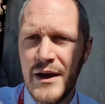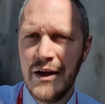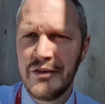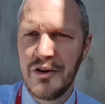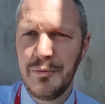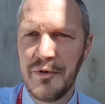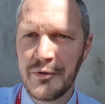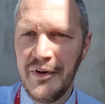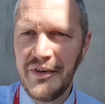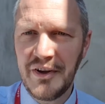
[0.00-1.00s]
Excuse me
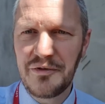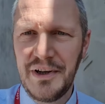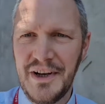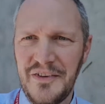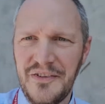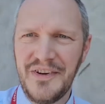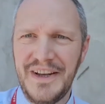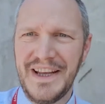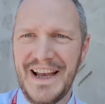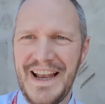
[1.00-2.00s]
squinting, it's really nice and
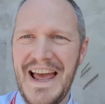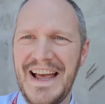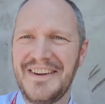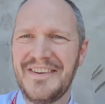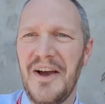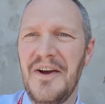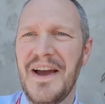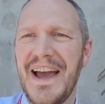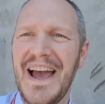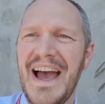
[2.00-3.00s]
sunny again. So,
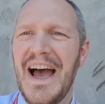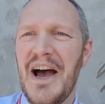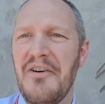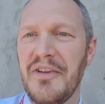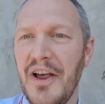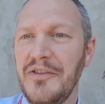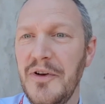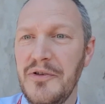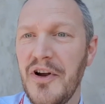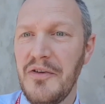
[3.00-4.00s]
for those
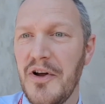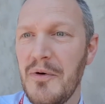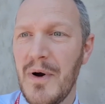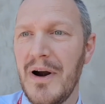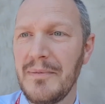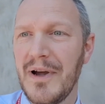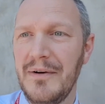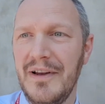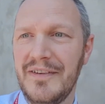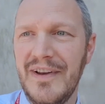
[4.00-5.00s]
of you who don't know where I'm
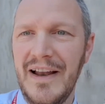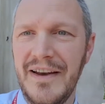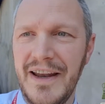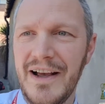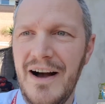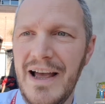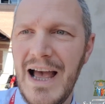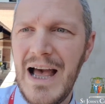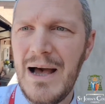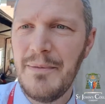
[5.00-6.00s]
currently standing, I
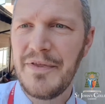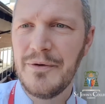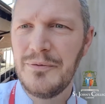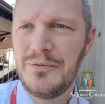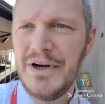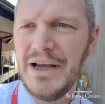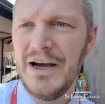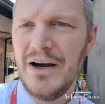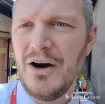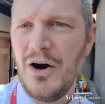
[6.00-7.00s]
am at the
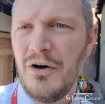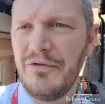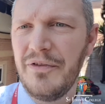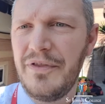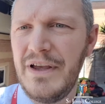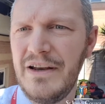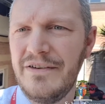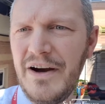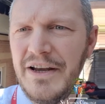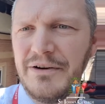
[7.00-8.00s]
rear of the
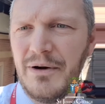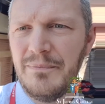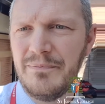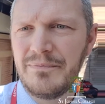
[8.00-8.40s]
dining room.